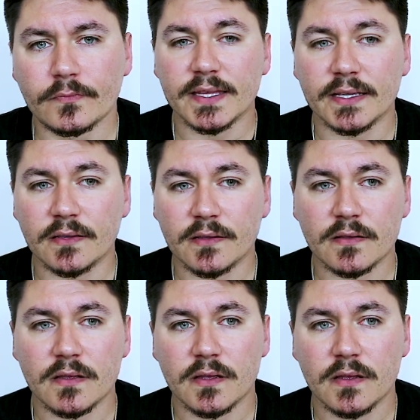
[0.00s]
I think
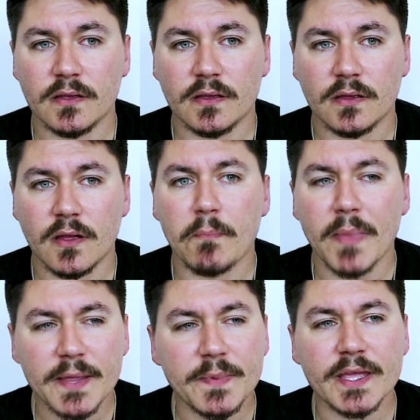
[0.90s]

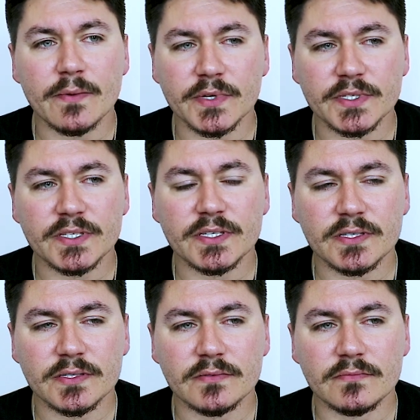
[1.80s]
maybe it
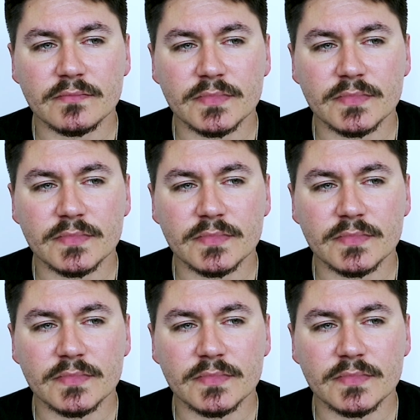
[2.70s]
was